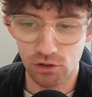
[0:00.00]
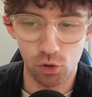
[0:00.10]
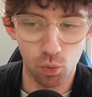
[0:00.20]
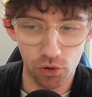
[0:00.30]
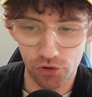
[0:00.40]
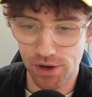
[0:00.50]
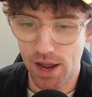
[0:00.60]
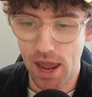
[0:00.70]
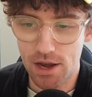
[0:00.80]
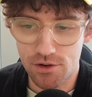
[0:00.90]
towards the
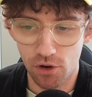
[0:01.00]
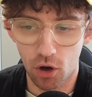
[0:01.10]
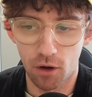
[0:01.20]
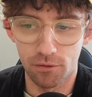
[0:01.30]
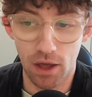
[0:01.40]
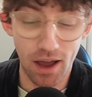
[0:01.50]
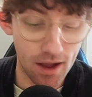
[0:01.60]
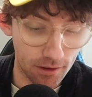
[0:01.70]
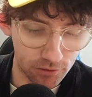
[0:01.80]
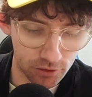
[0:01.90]
end of the
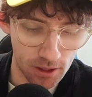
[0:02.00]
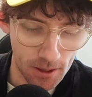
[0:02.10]
halves.